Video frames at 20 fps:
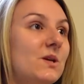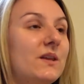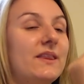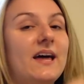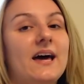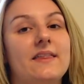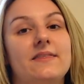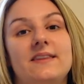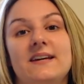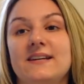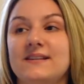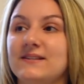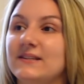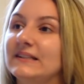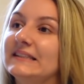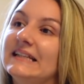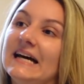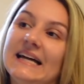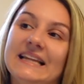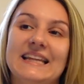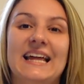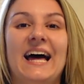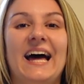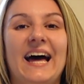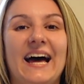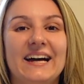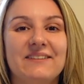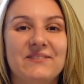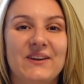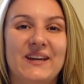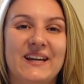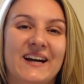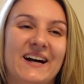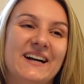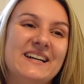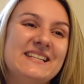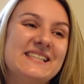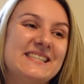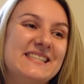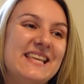or that this or that that,
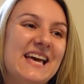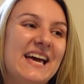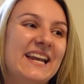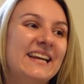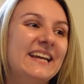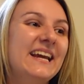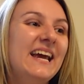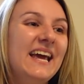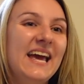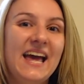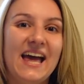because then